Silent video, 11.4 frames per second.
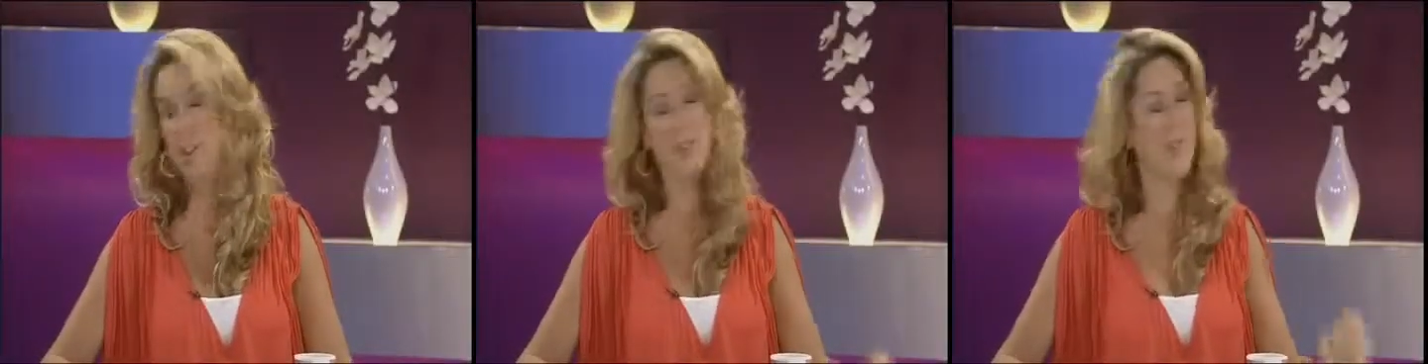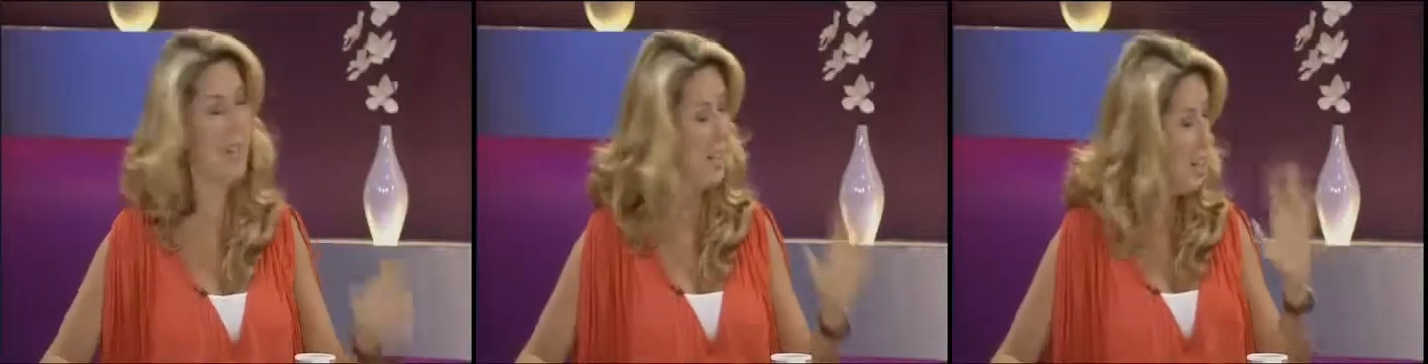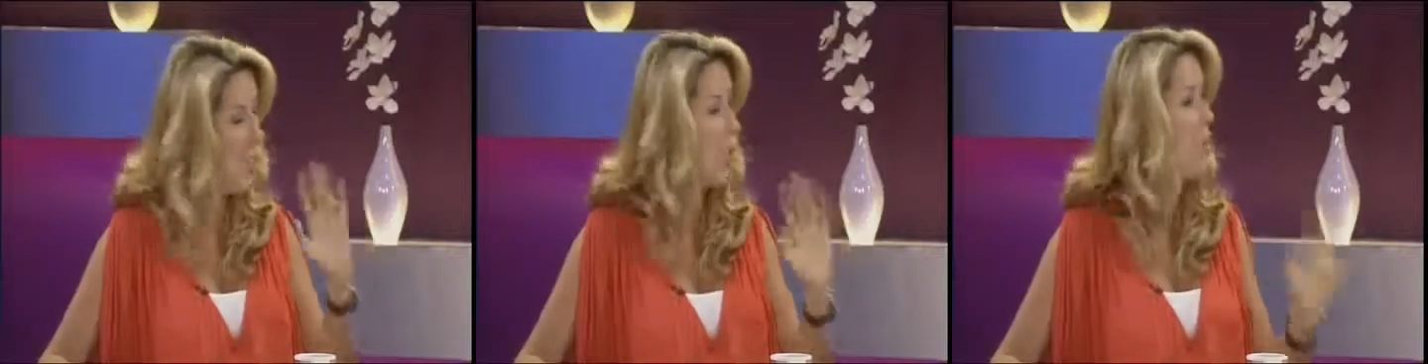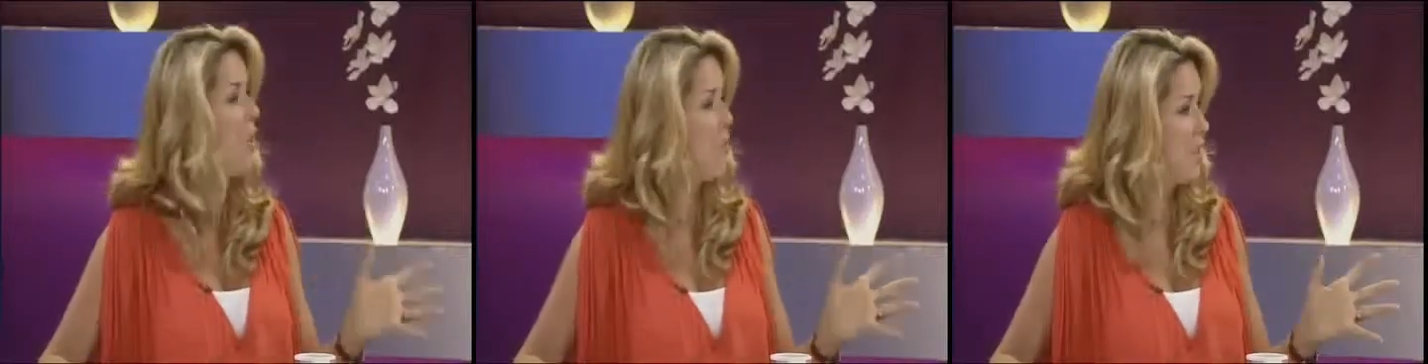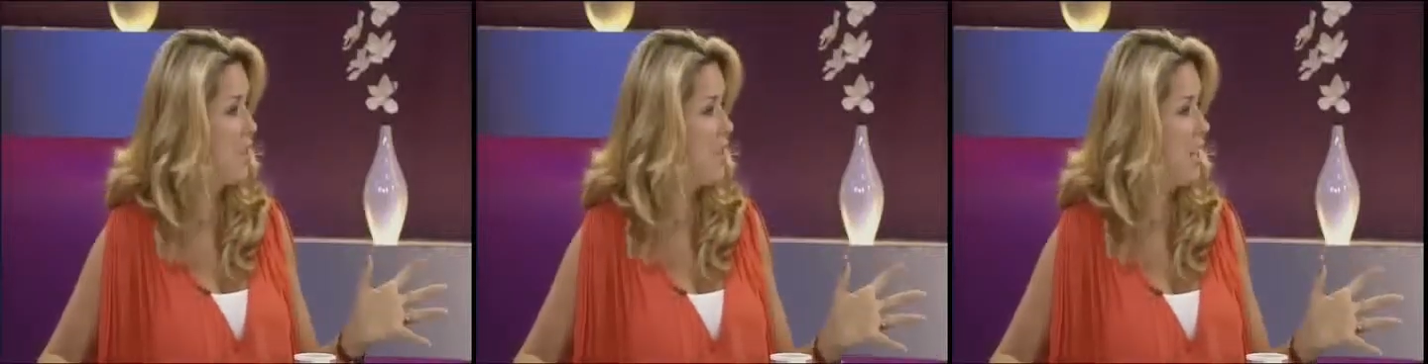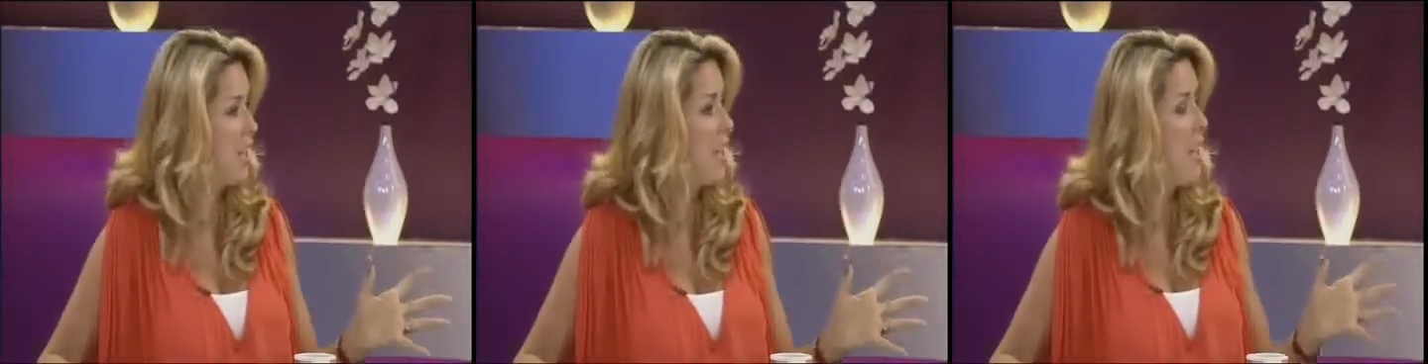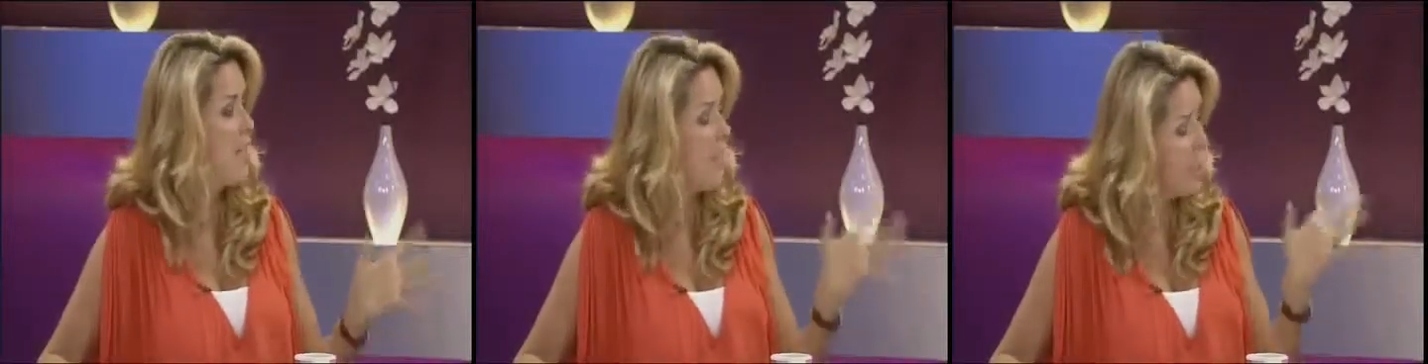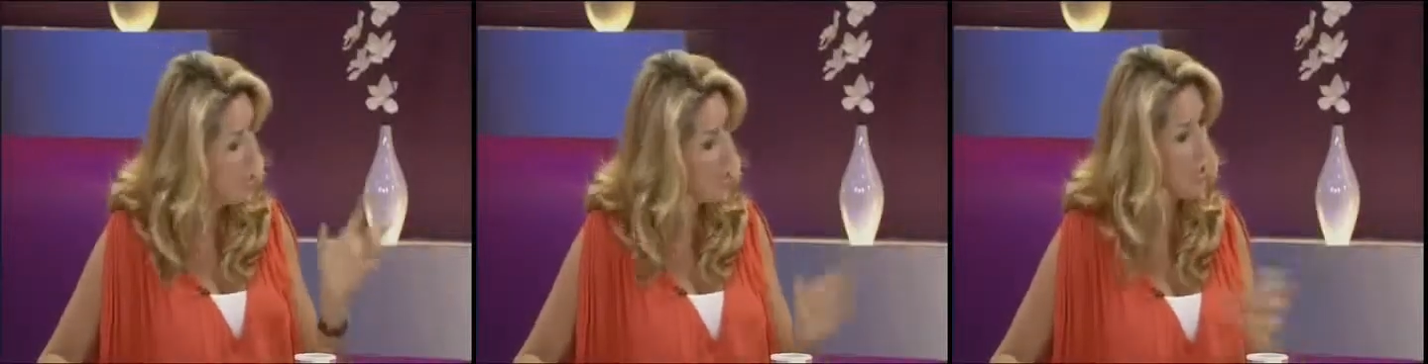you know, they knock you for six.
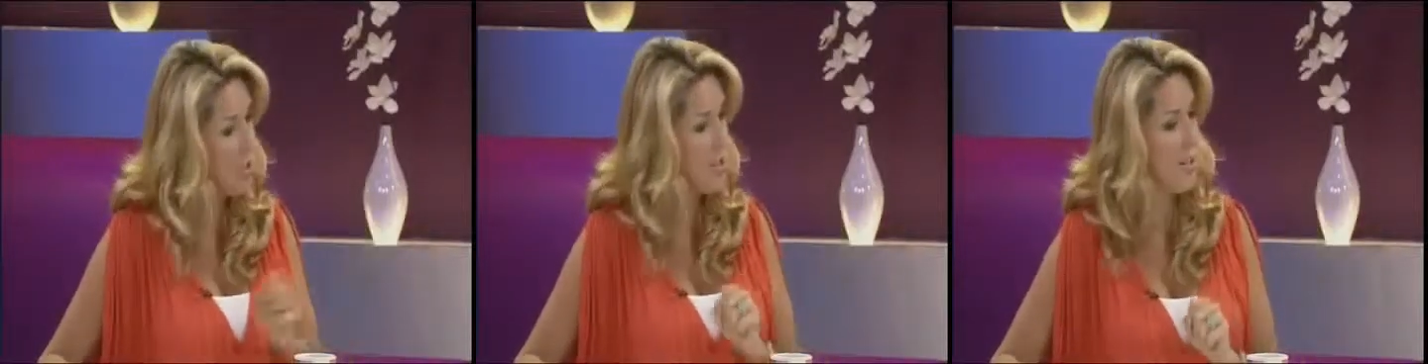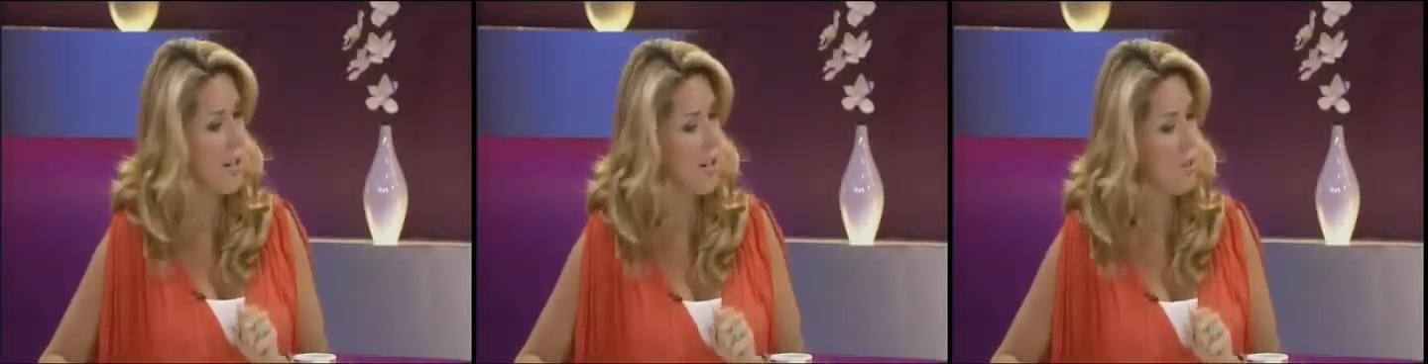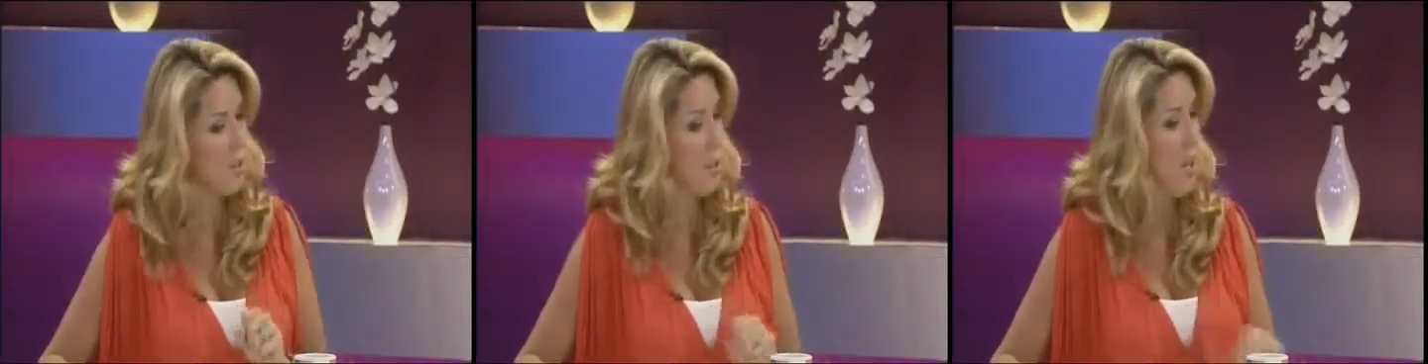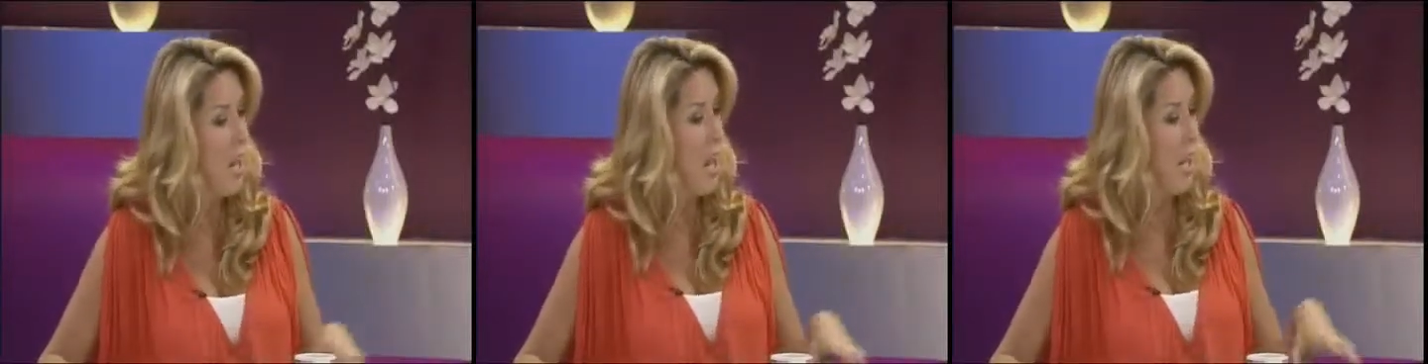Yeah. They are not sustainable.